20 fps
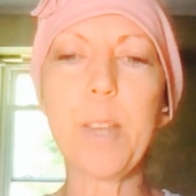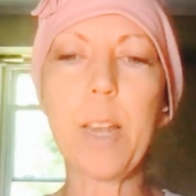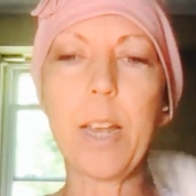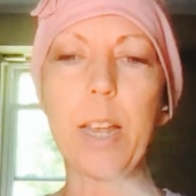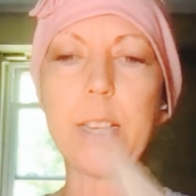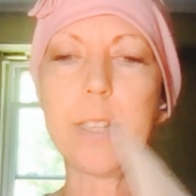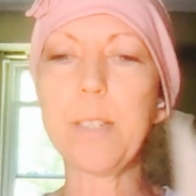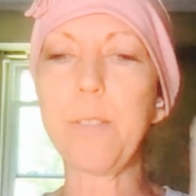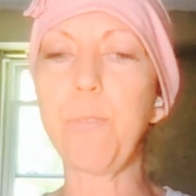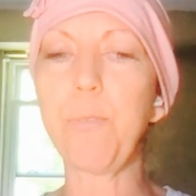
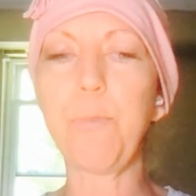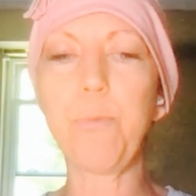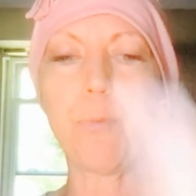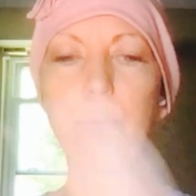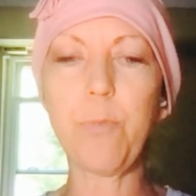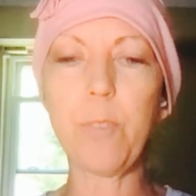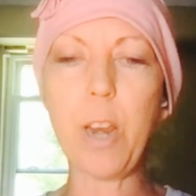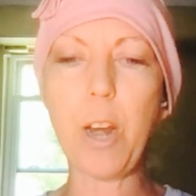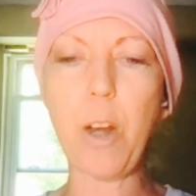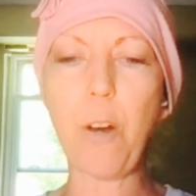because
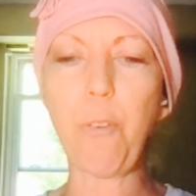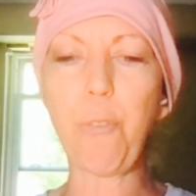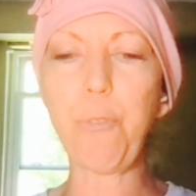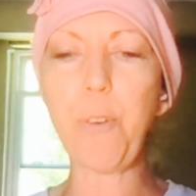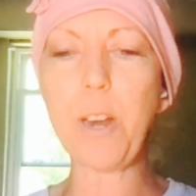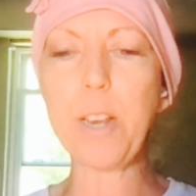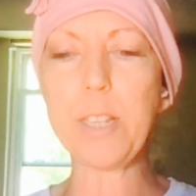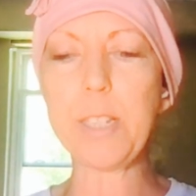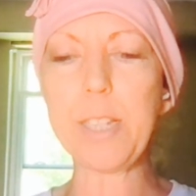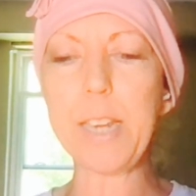
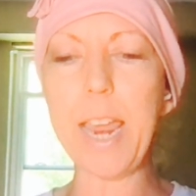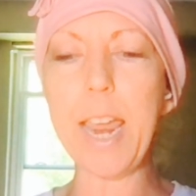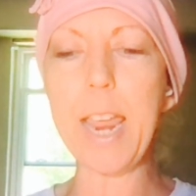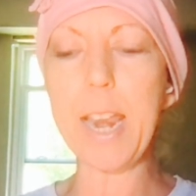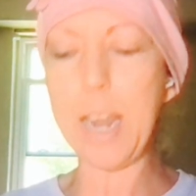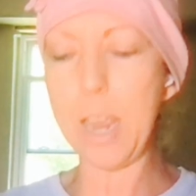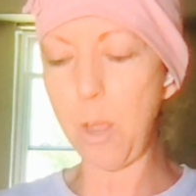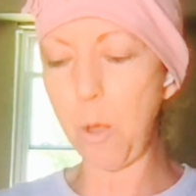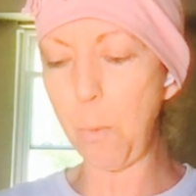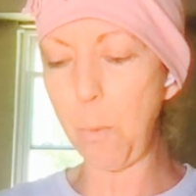friends
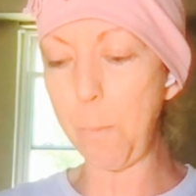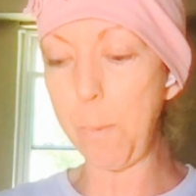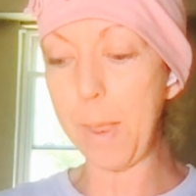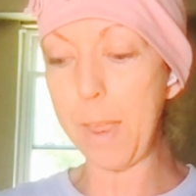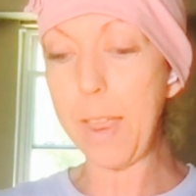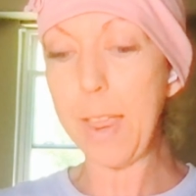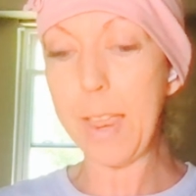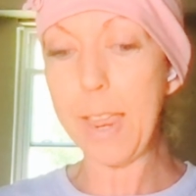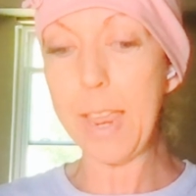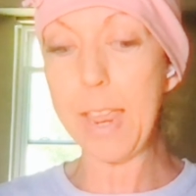can help
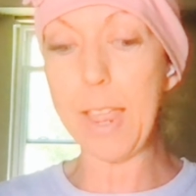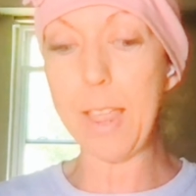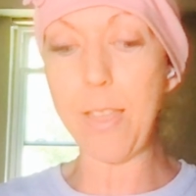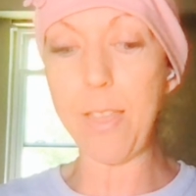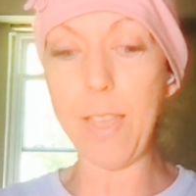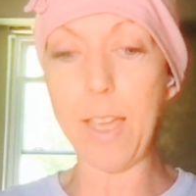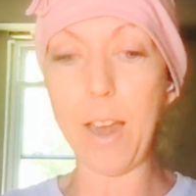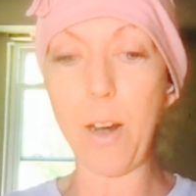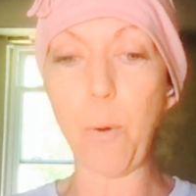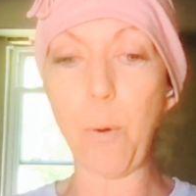
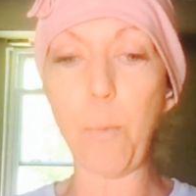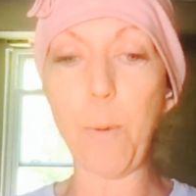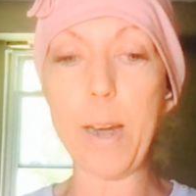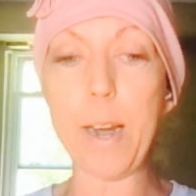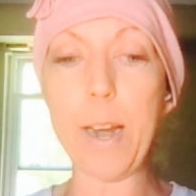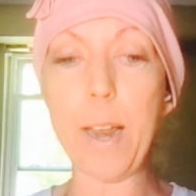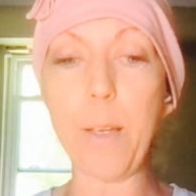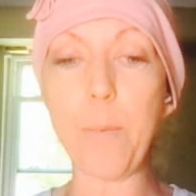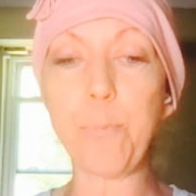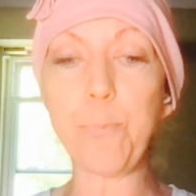in that
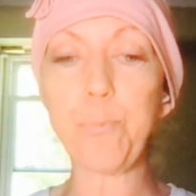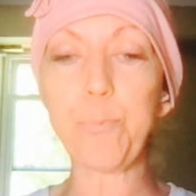arena.